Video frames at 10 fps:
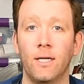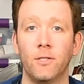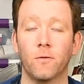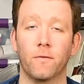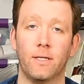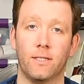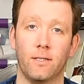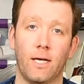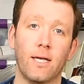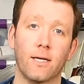Don't forget to
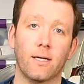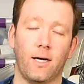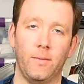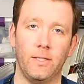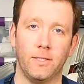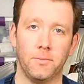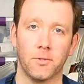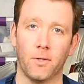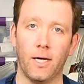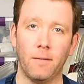like, comment,
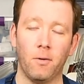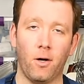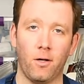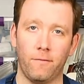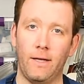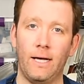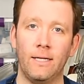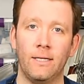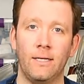subscribe, all of that,